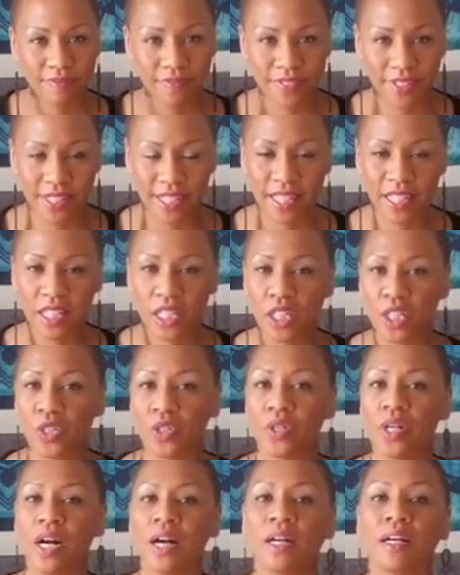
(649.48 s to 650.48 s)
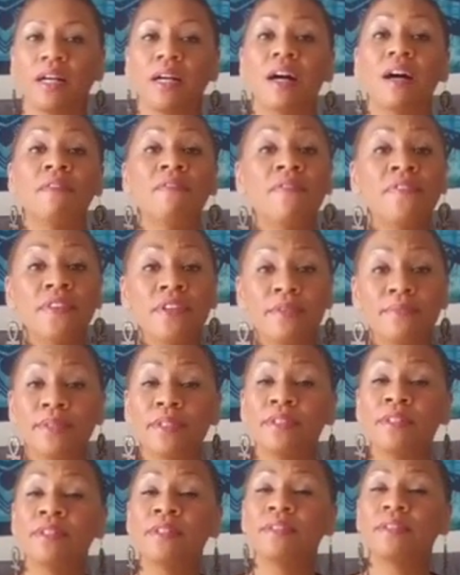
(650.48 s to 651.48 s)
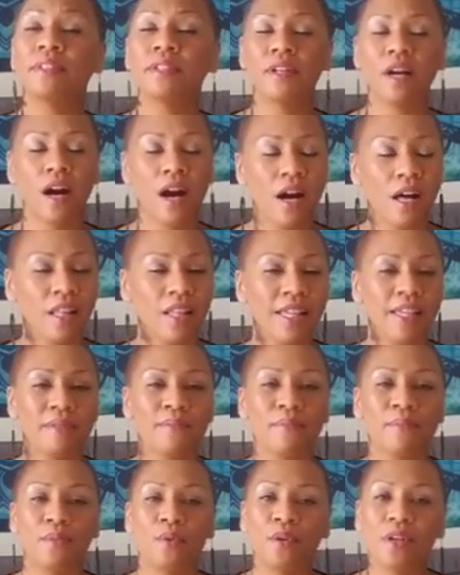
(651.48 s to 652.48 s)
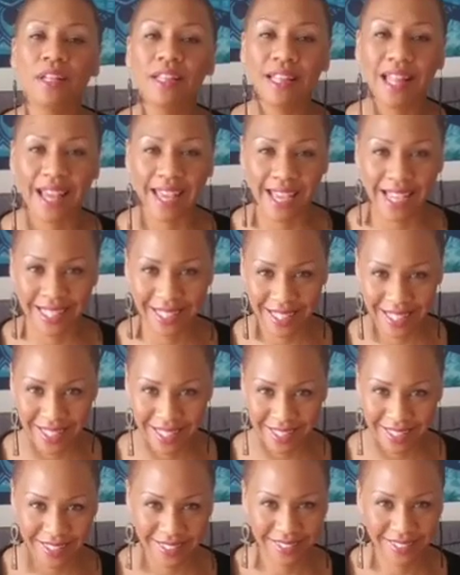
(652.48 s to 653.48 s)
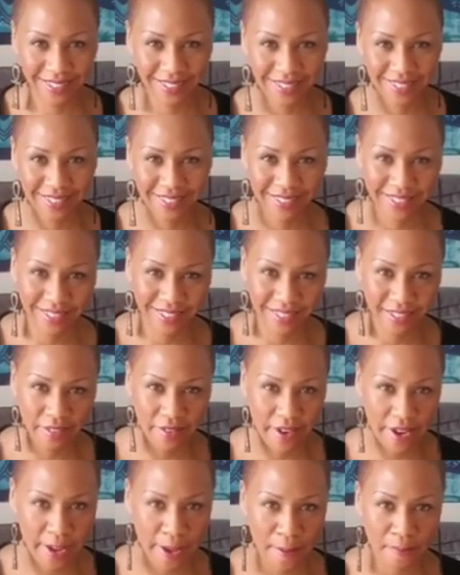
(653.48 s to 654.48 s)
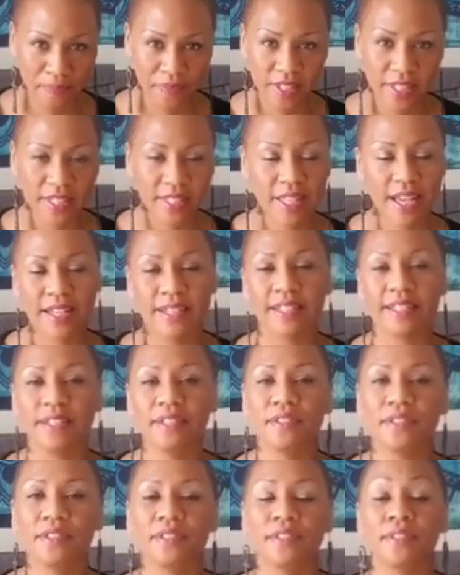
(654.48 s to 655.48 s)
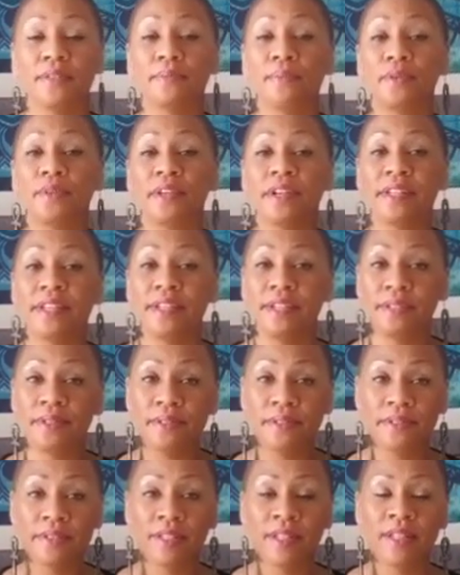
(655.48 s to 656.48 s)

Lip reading: feeling a little uncomfortable, call in more light, right? This light is here to support you